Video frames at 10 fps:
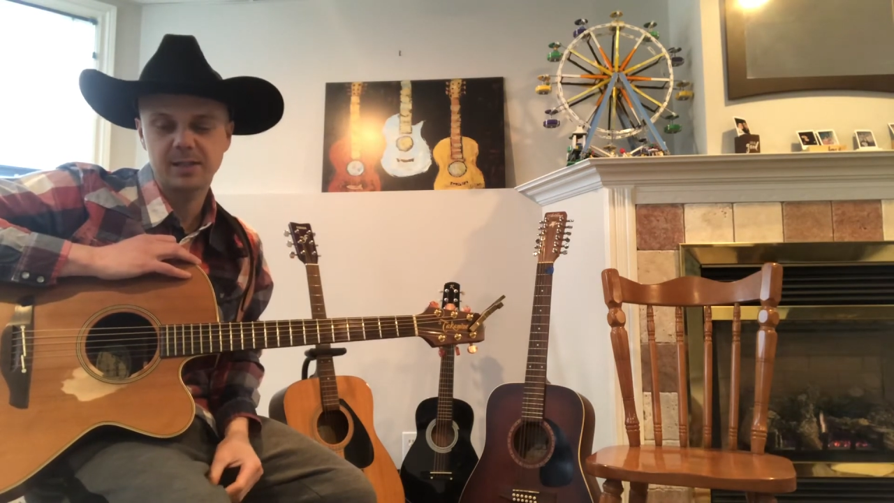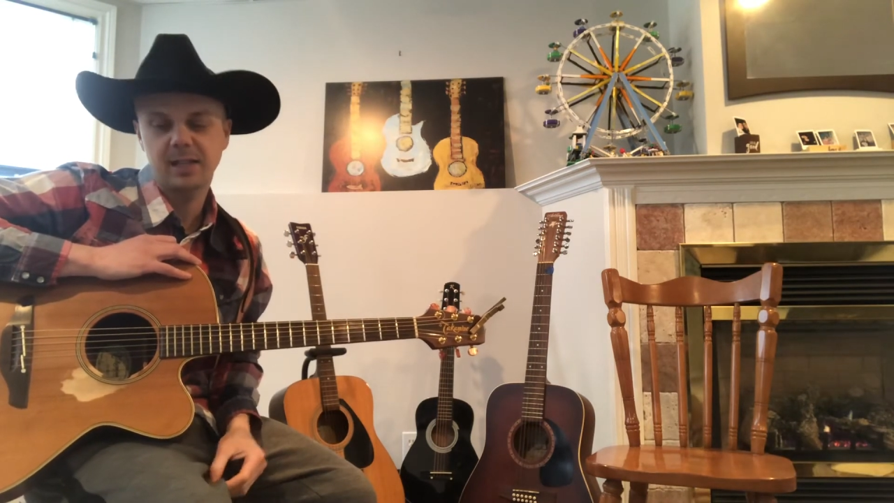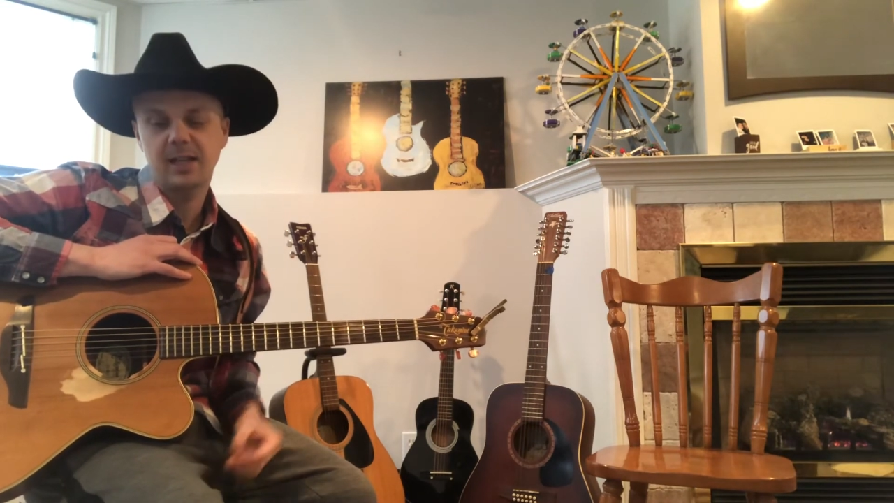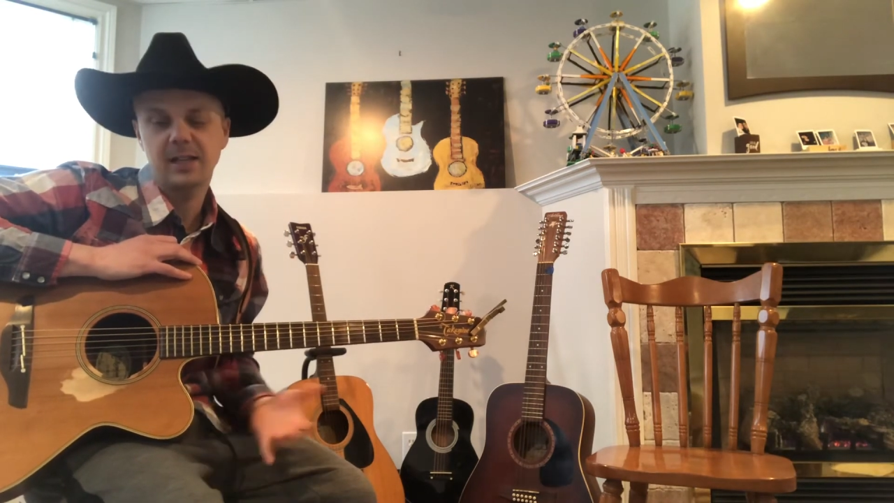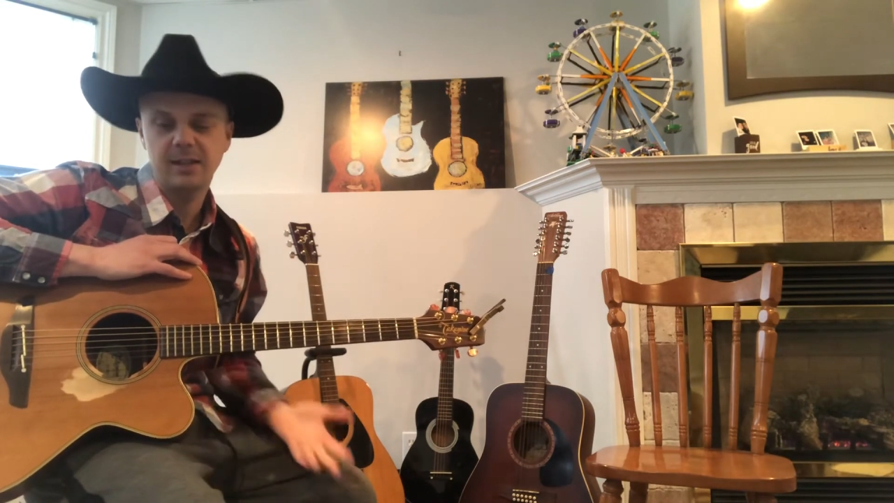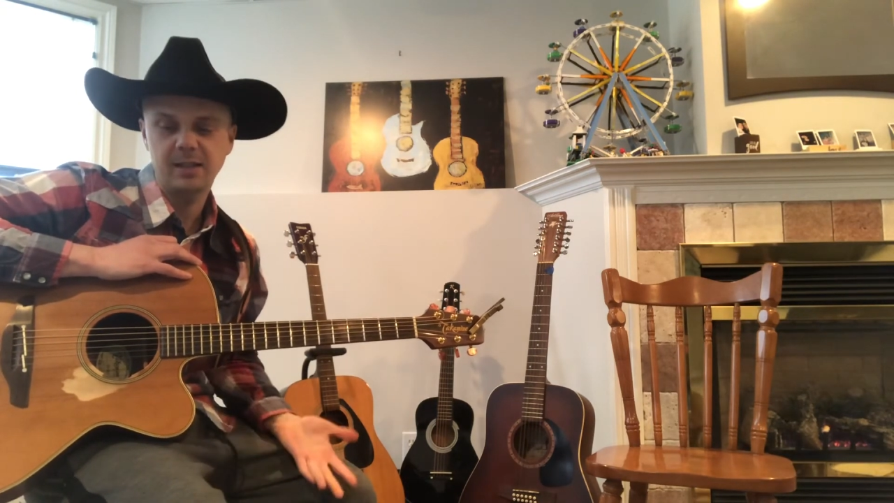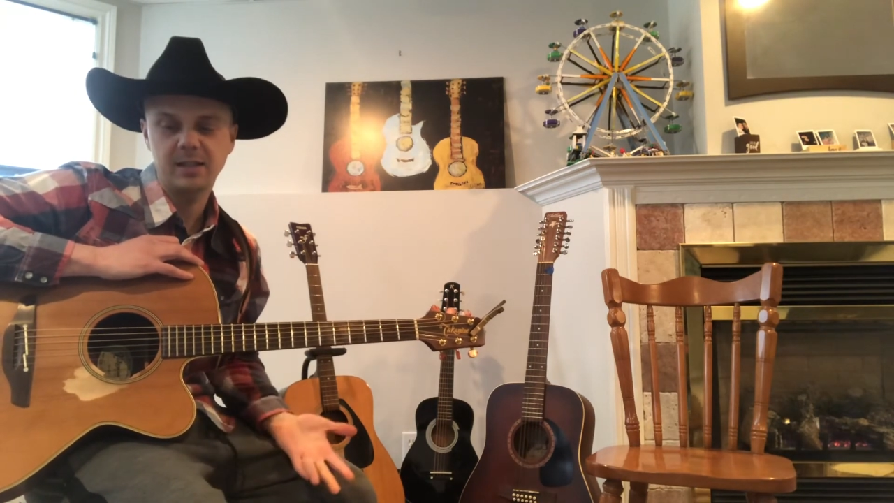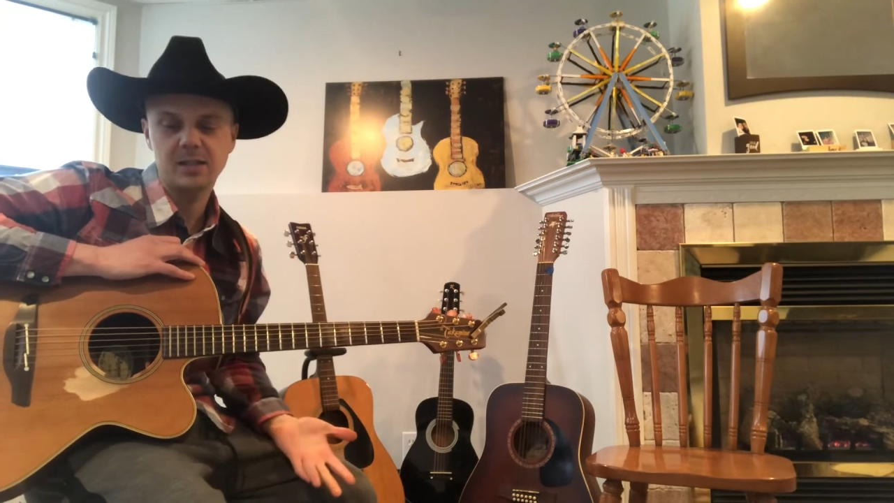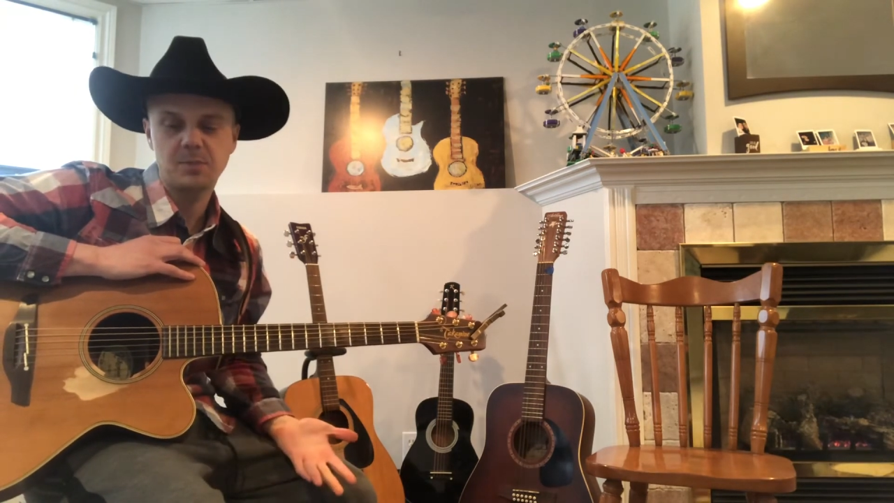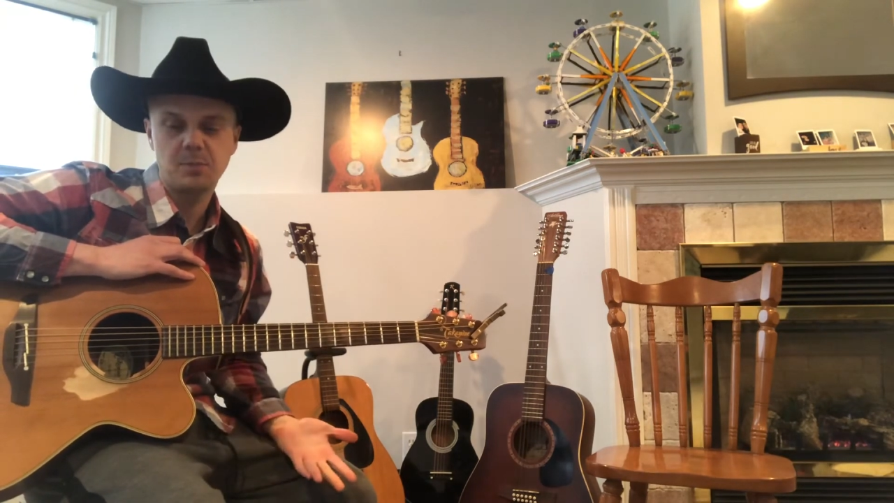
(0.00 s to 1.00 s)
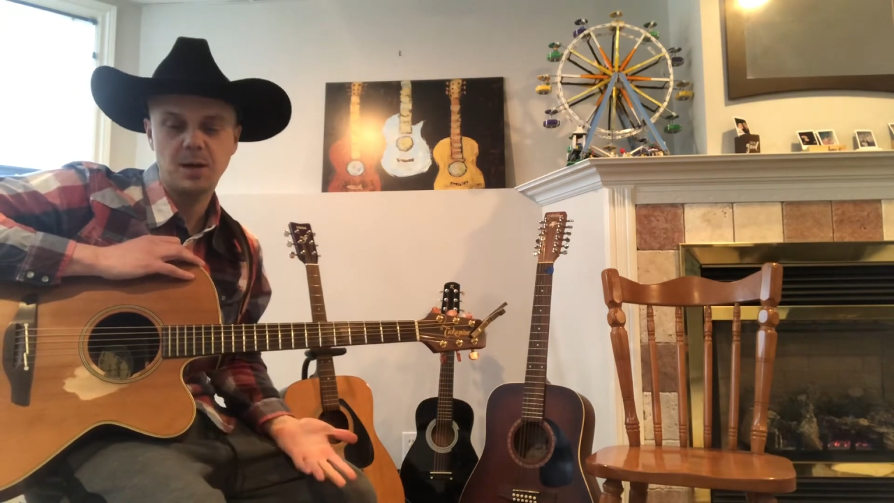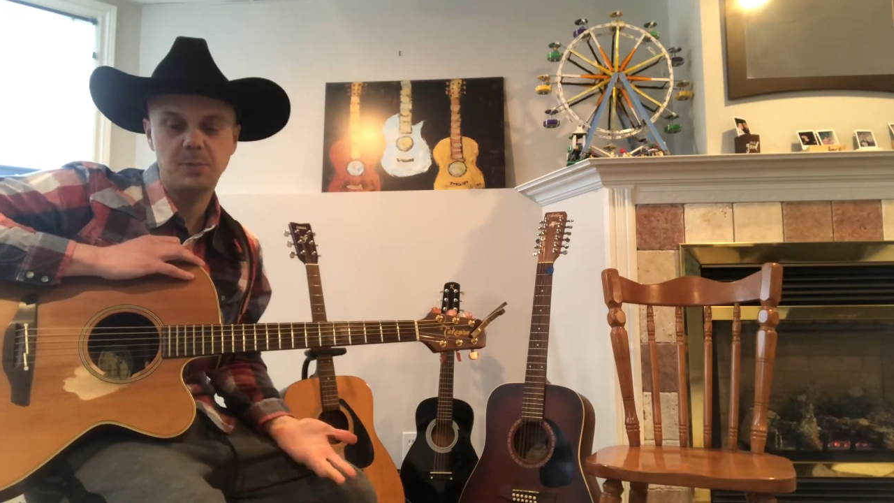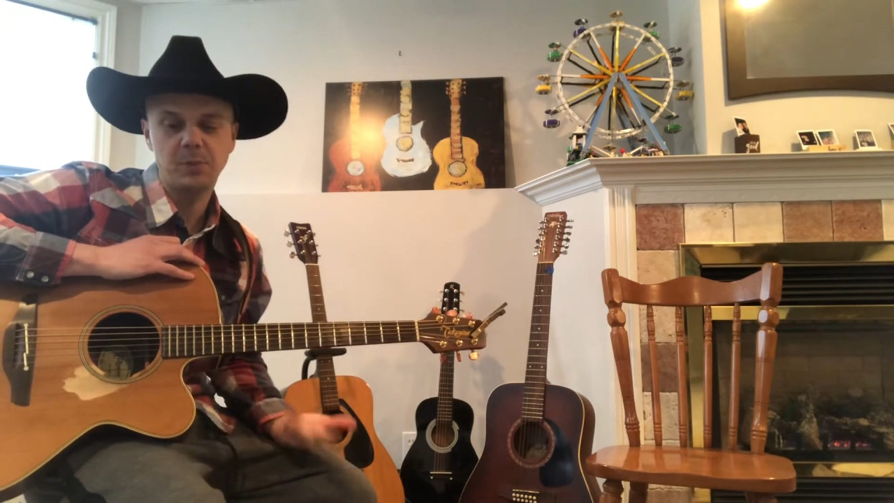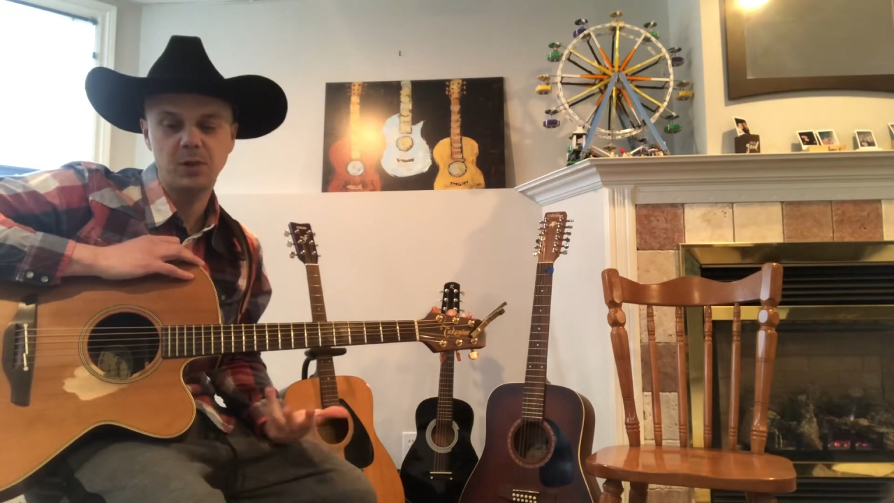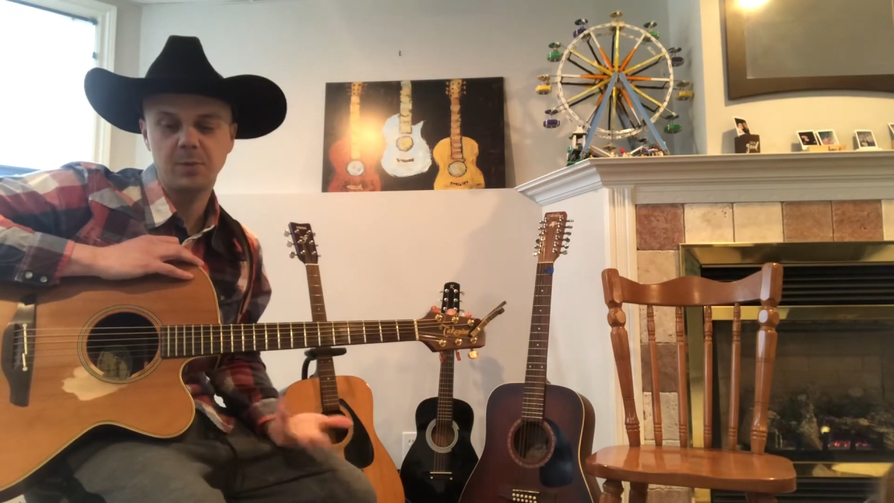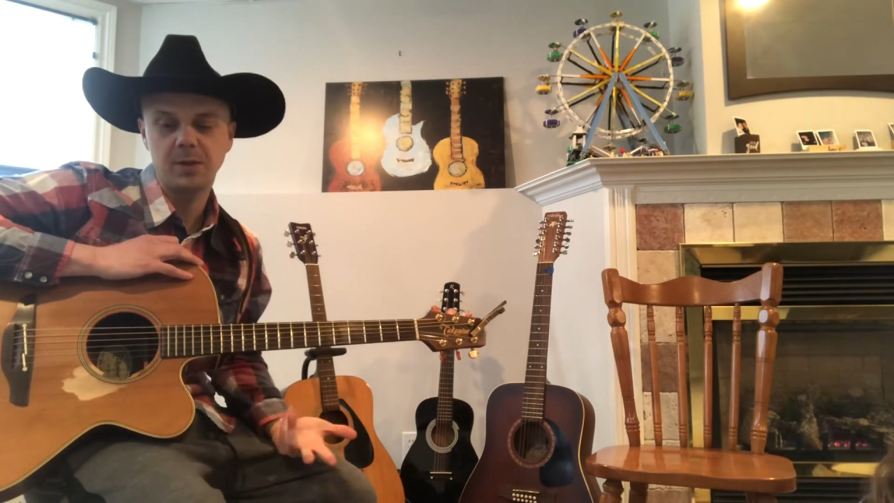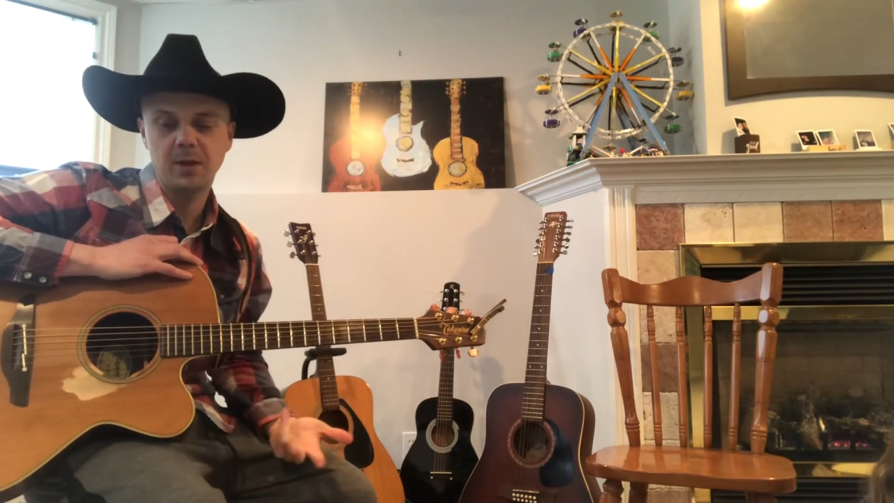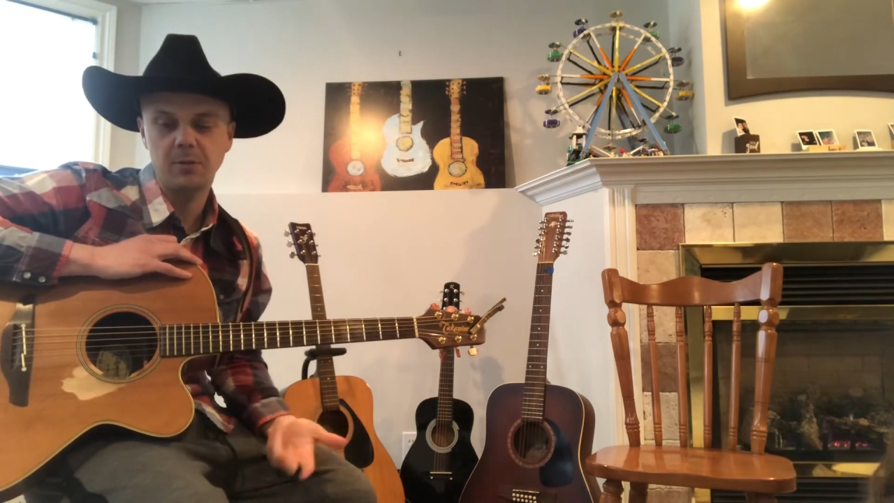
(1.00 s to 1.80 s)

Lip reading: again, I think it's popular but not